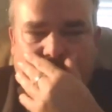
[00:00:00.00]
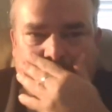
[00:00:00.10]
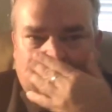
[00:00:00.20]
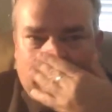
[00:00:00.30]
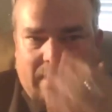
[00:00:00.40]

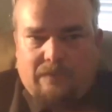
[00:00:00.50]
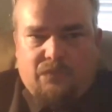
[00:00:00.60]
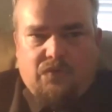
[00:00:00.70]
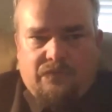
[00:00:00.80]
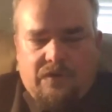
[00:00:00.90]
feeling that
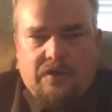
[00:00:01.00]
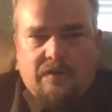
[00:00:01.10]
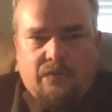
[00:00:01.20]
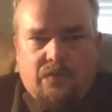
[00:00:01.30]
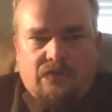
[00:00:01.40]

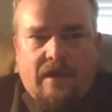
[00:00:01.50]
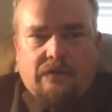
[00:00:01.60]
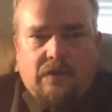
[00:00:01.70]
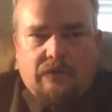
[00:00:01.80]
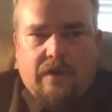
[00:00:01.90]
very
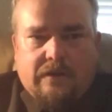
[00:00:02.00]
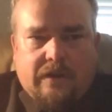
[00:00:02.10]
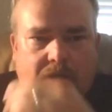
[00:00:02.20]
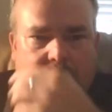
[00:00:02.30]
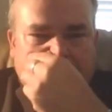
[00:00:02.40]
profoundly right
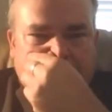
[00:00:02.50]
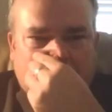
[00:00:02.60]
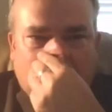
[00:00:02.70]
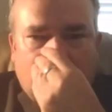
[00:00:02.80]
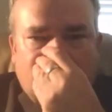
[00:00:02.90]
now, and
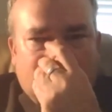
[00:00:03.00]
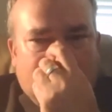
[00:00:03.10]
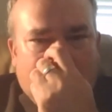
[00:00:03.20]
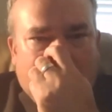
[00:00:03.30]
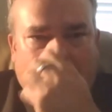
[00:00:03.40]
so
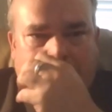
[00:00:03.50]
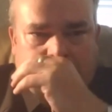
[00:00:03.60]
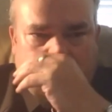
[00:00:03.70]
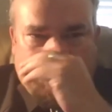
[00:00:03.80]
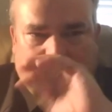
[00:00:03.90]
I
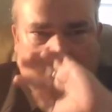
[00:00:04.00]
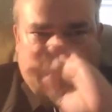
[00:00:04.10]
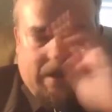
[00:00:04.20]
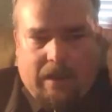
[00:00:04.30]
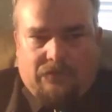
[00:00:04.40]
just want to throw
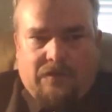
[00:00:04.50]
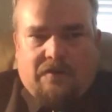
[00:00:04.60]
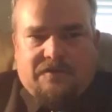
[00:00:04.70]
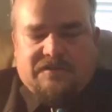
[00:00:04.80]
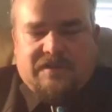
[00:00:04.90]
that out
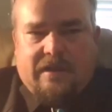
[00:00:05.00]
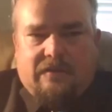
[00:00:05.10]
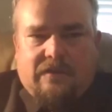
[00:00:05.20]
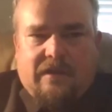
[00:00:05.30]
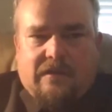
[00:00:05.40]
there to
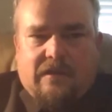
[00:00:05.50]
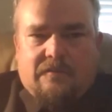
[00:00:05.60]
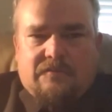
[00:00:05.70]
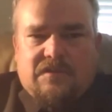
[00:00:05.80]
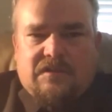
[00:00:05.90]
say
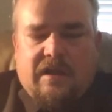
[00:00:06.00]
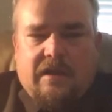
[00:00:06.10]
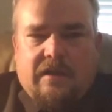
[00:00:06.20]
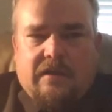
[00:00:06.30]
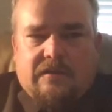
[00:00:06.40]
that
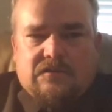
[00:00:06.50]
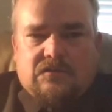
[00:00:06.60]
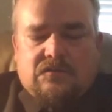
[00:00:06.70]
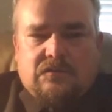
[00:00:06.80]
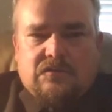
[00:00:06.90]
today
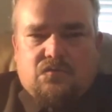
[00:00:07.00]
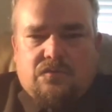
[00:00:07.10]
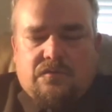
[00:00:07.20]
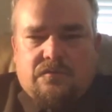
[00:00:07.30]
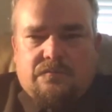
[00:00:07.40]
is
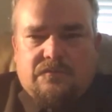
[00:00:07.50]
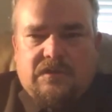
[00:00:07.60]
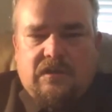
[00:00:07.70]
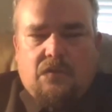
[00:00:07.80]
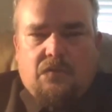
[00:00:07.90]
we're
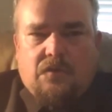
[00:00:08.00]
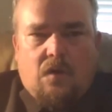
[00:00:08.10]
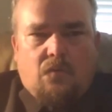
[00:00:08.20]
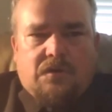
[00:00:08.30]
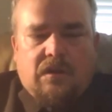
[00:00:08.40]
dealing with
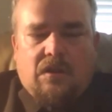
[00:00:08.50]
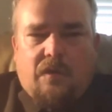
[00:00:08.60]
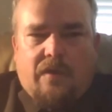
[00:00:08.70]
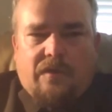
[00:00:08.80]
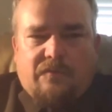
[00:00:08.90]
what we're dealing
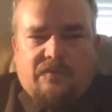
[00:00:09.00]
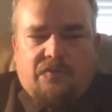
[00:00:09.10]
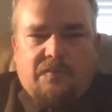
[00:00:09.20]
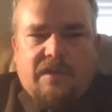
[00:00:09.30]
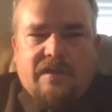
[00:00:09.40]
with. I mean,
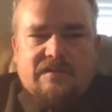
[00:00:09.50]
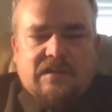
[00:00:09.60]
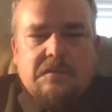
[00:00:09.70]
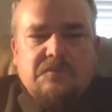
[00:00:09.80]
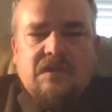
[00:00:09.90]
for me, it's
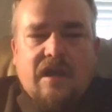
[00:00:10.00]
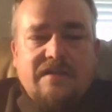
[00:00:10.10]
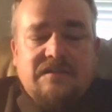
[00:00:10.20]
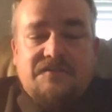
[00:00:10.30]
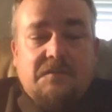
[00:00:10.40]
sometimes
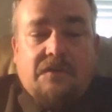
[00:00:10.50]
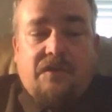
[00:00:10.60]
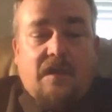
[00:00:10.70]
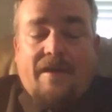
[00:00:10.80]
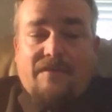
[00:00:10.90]
nice to have something to
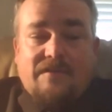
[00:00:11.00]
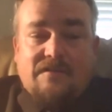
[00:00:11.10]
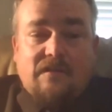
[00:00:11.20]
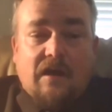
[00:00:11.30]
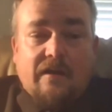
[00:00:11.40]
think about that's
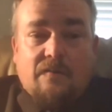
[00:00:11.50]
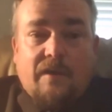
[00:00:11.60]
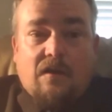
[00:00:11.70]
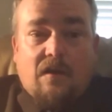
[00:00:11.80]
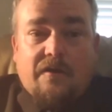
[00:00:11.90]
not
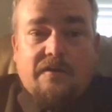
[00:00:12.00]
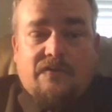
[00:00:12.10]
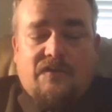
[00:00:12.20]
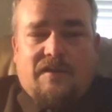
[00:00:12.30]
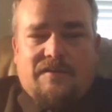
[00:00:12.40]
about current
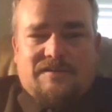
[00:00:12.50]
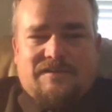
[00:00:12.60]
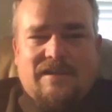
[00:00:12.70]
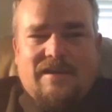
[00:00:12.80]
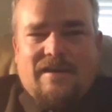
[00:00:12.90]
events.